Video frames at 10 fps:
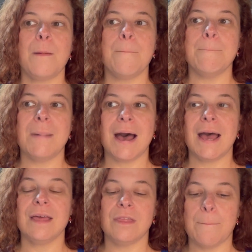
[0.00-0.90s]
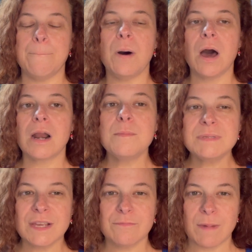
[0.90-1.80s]
My the
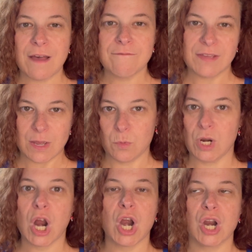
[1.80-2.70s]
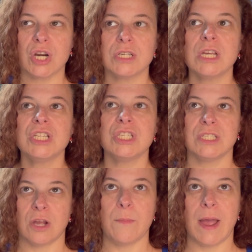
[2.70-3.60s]
bottoms of my feet would hurt
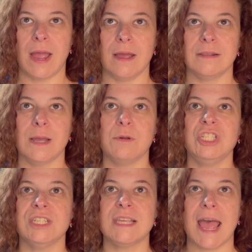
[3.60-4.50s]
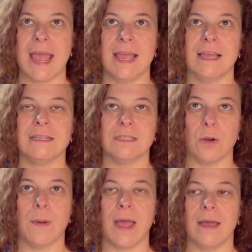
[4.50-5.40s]
so bad. They would just ache so
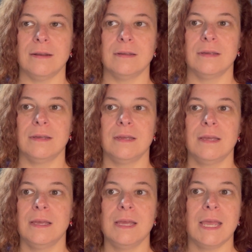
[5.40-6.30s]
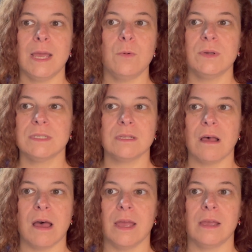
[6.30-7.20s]
bad it was
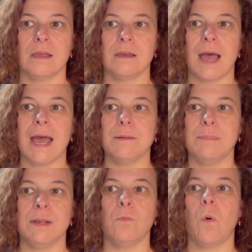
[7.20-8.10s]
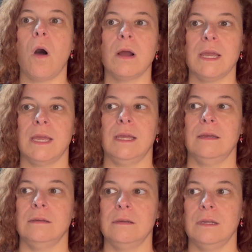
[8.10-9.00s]
like I had been walking.
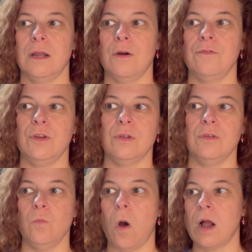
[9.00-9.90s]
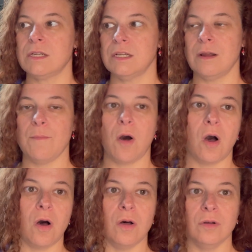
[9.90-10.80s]
You know, if you walked in a
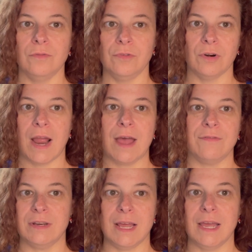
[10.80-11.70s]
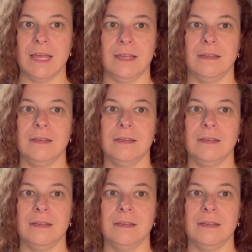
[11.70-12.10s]
mall for half a day,